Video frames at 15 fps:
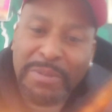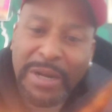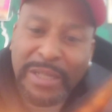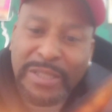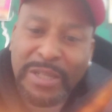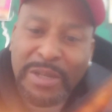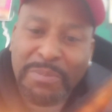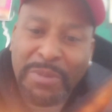But I
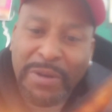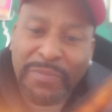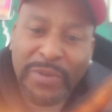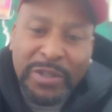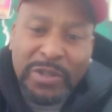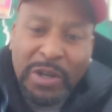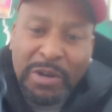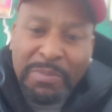seen the
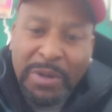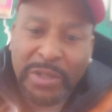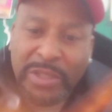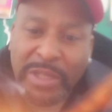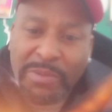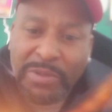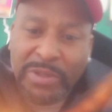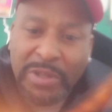motherfucker talking about
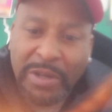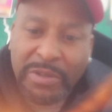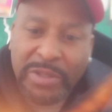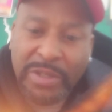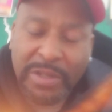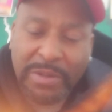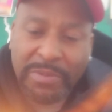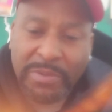she was on
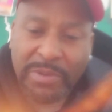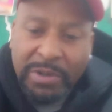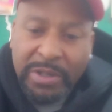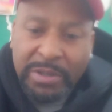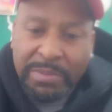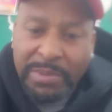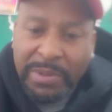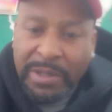
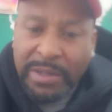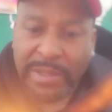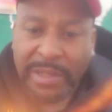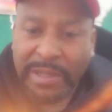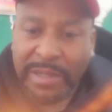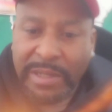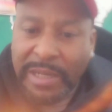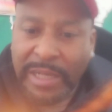steroids, bro,
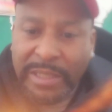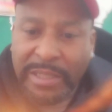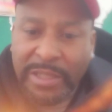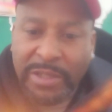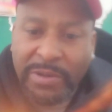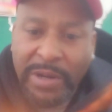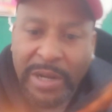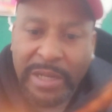and, and that's
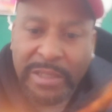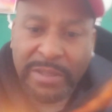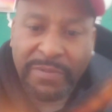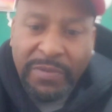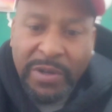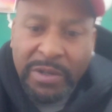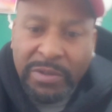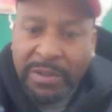just crazy,
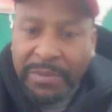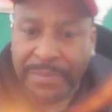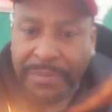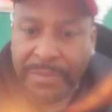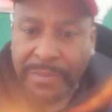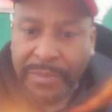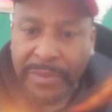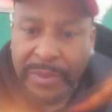folks.
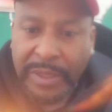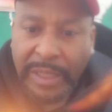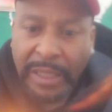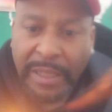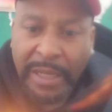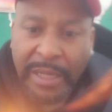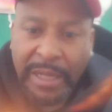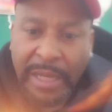That
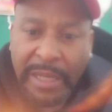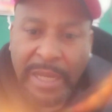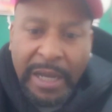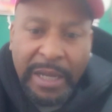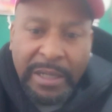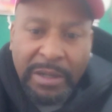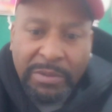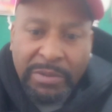lady ain't got
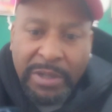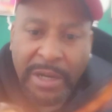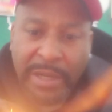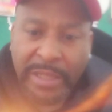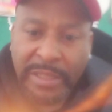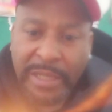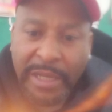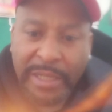you no
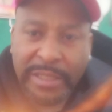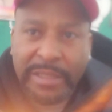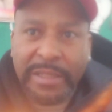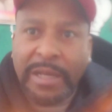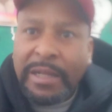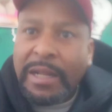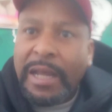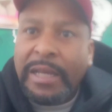dirty tests or
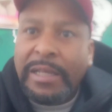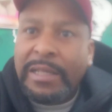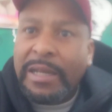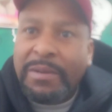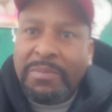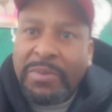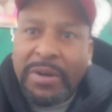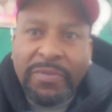nothing like
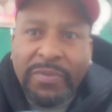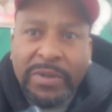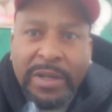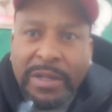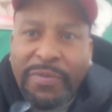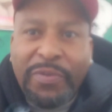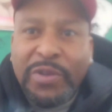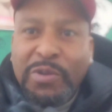that, bruh. For,
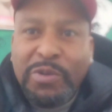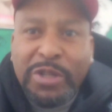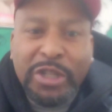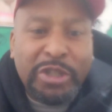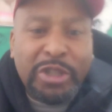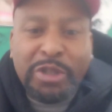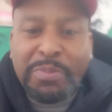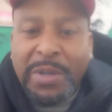the, for you
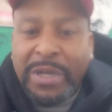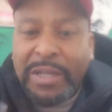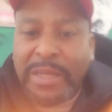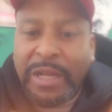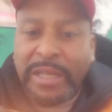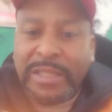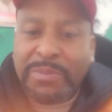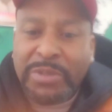just to
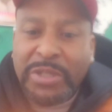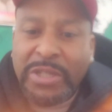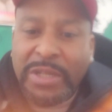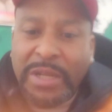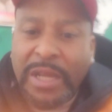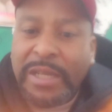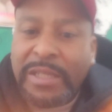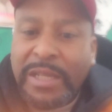speculate some
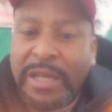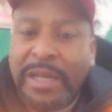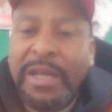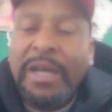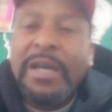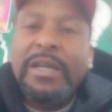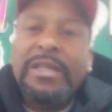shit like that.